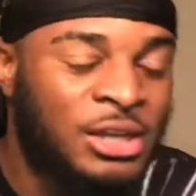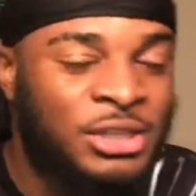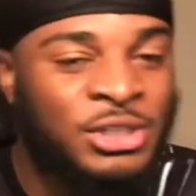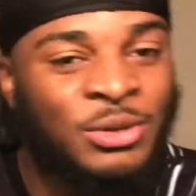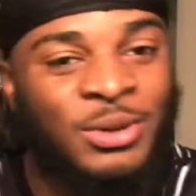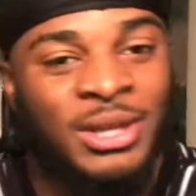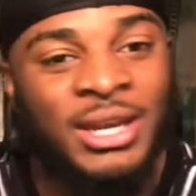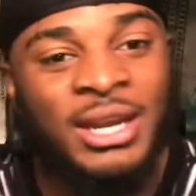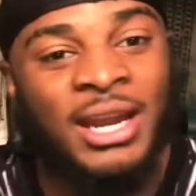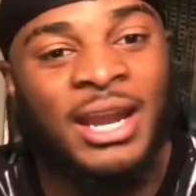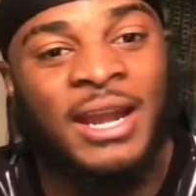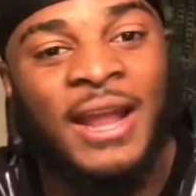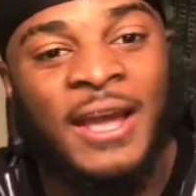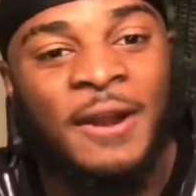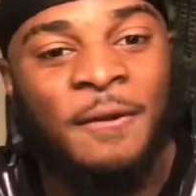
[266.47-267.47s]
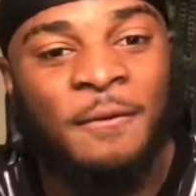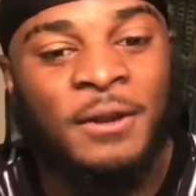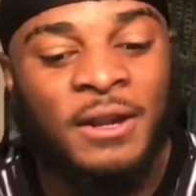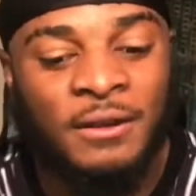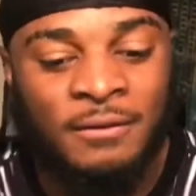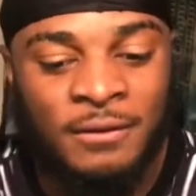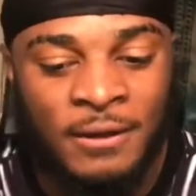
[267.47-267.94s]
So later that night or
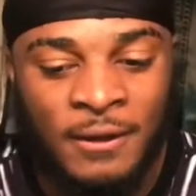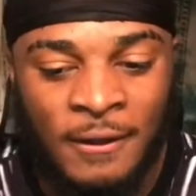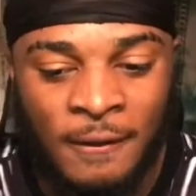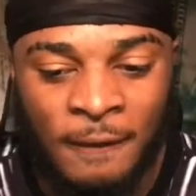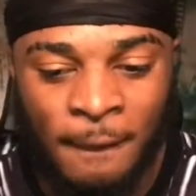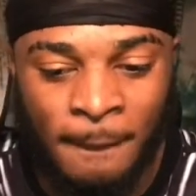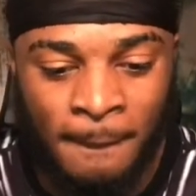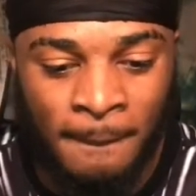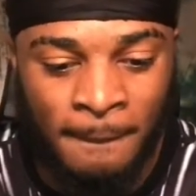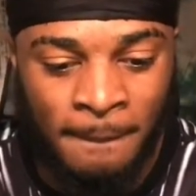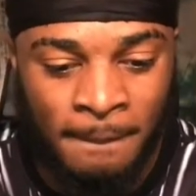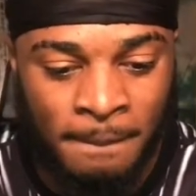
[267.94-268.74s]
whatever,